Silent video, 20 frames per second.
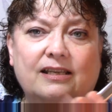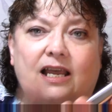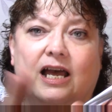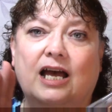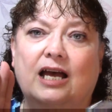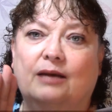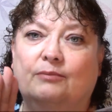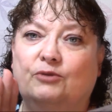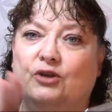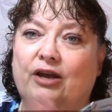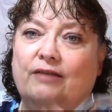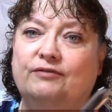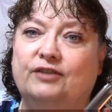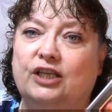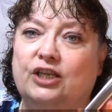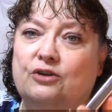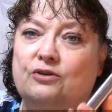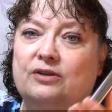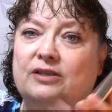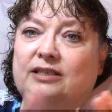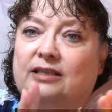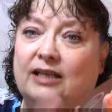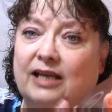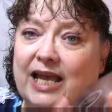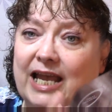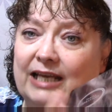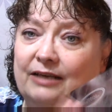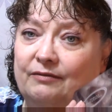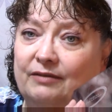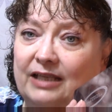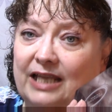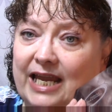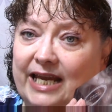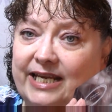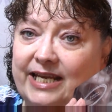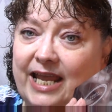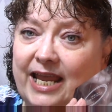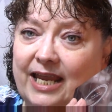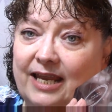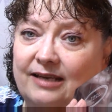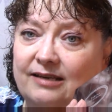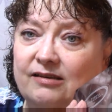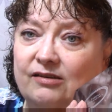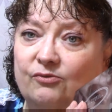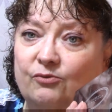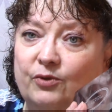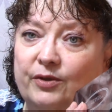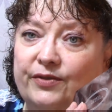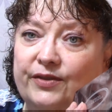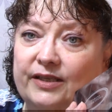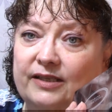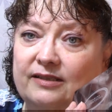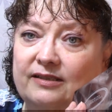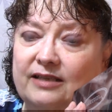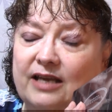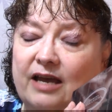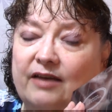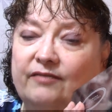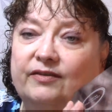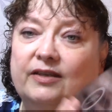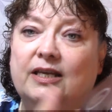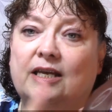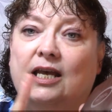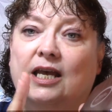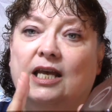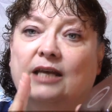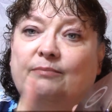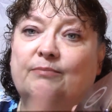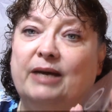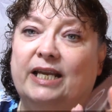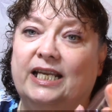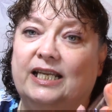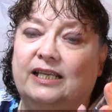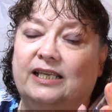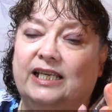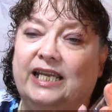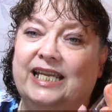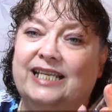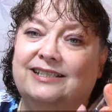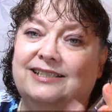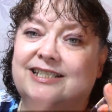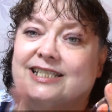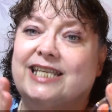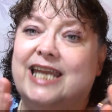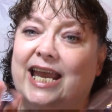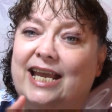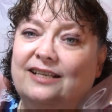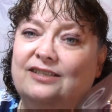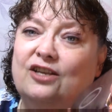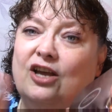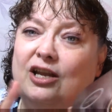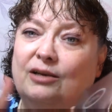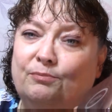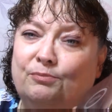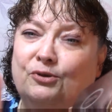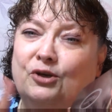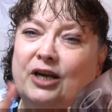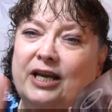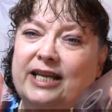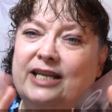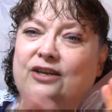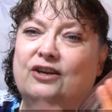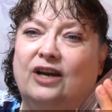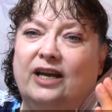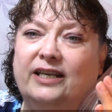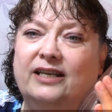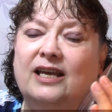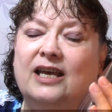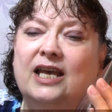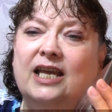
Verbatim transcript: Um, you have to use like kind of a light hand with this stuff, but it, it stays on pretty good.